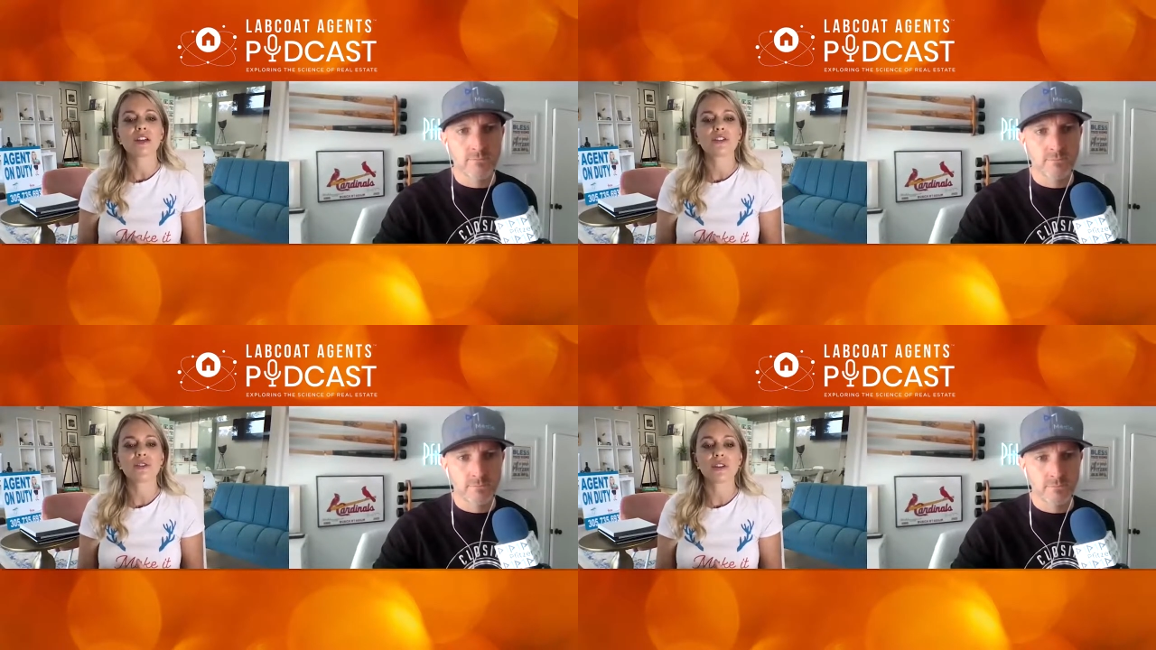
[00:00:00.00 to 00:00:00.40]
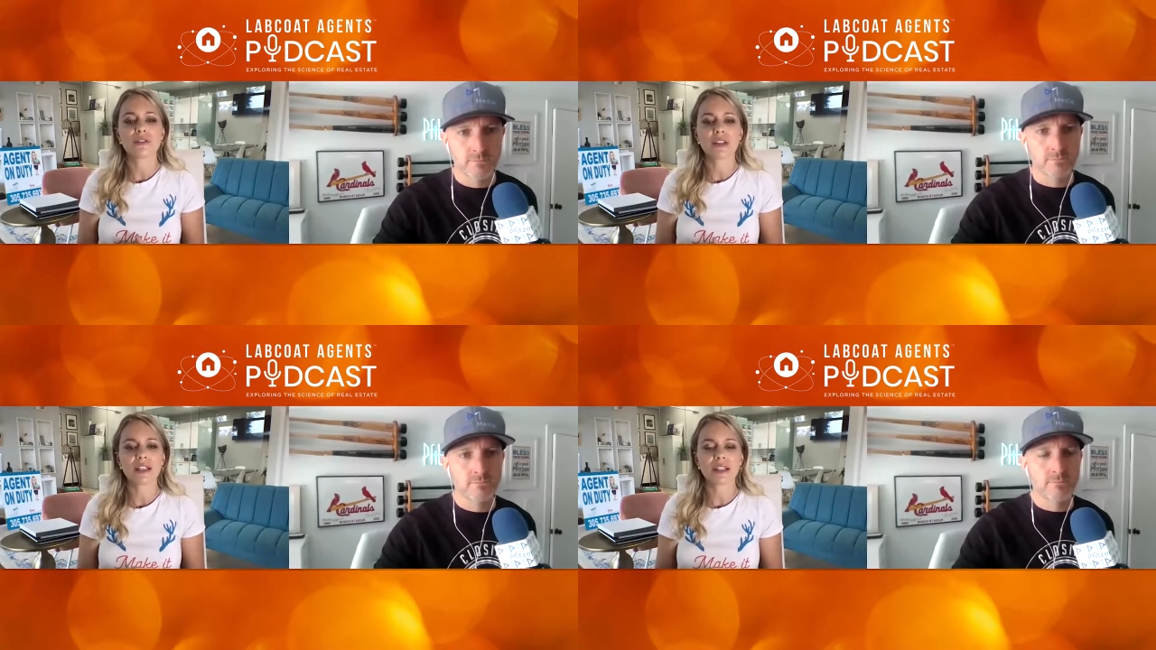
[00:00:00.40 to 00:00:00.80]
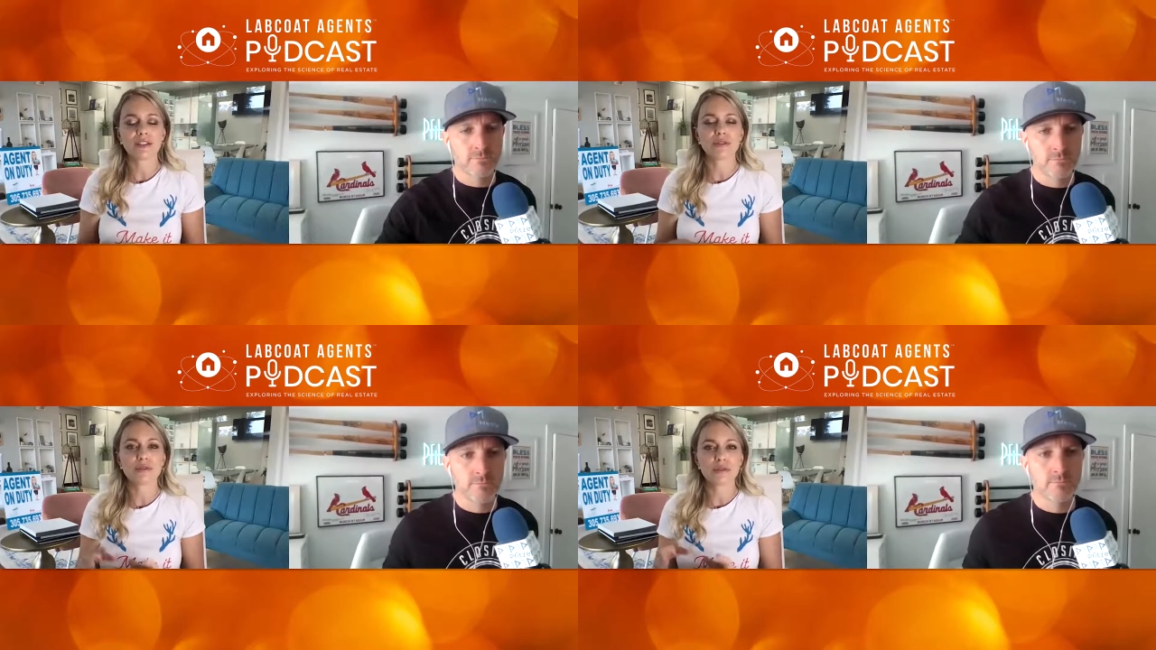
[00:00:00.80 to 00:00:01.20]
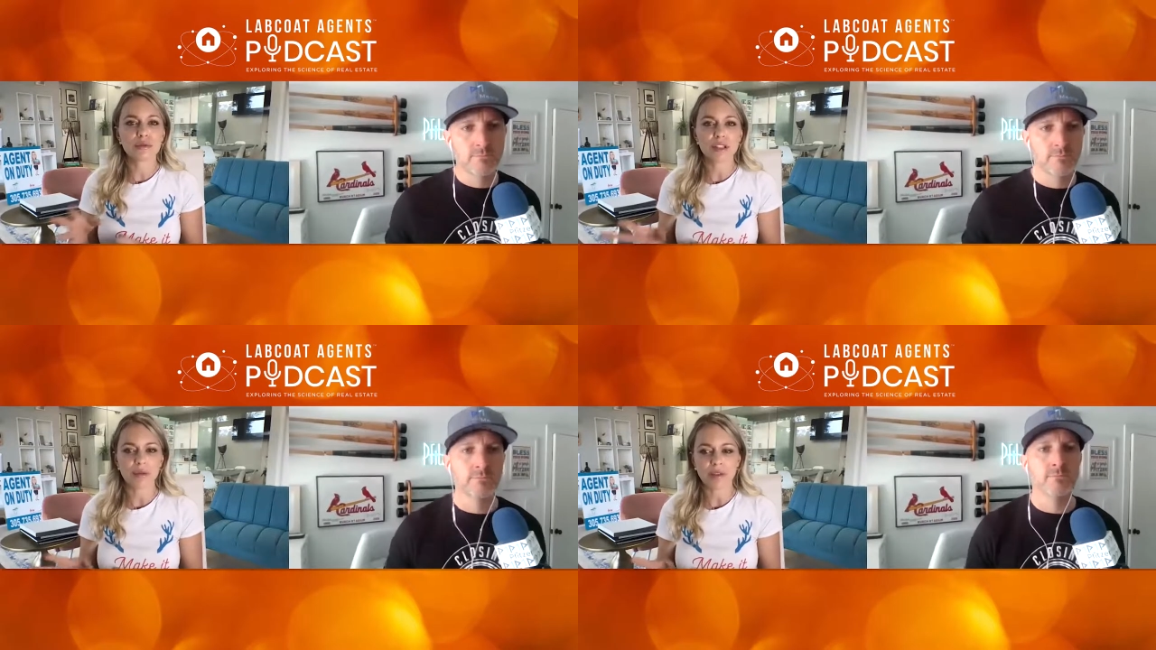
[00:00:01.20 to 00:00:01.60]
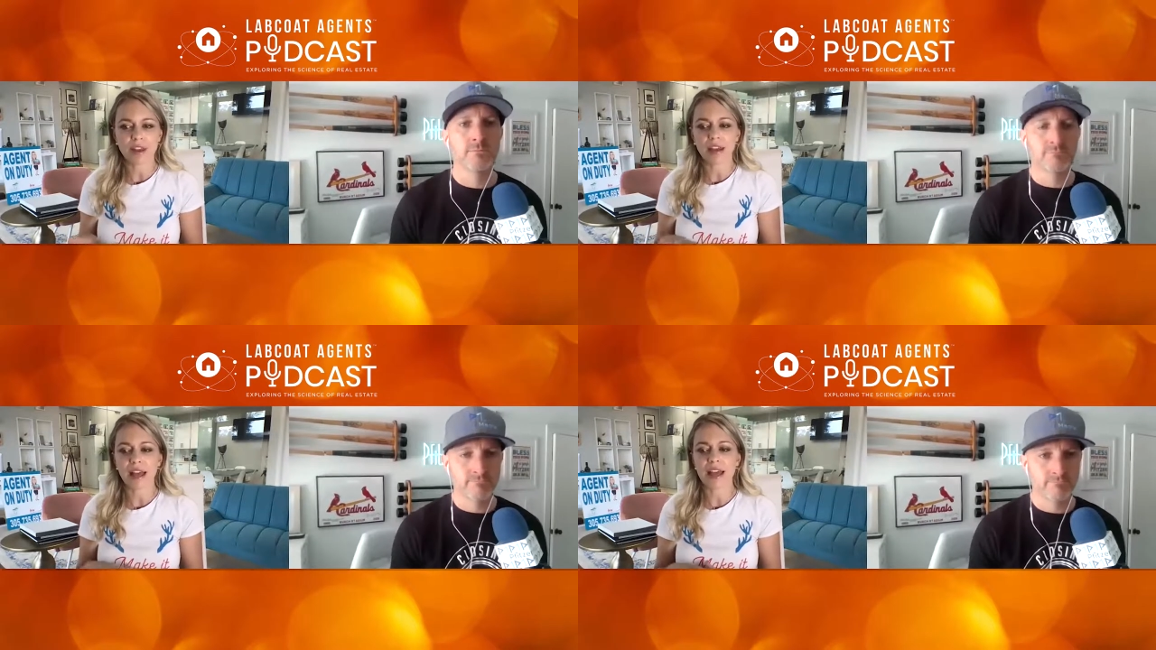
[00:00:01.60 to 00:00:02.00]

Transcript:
Speaker 1: So you really need to do something.